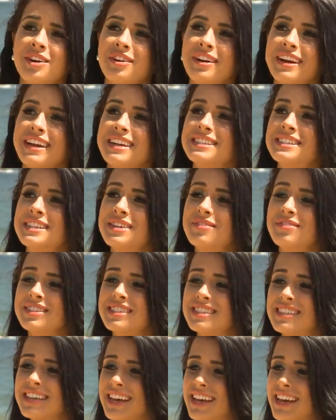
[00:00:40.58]

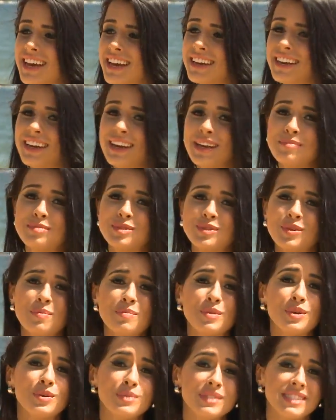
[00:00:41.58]
creativity, and calypso
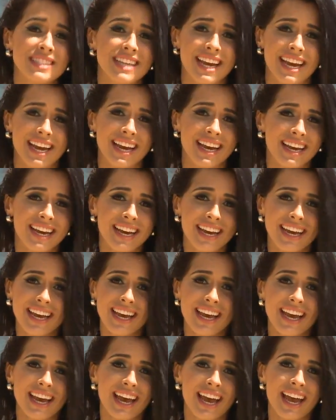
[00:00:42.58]
music.
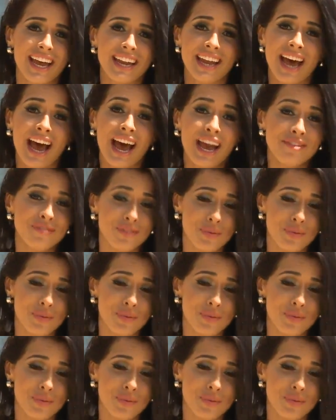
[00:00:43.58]
And I,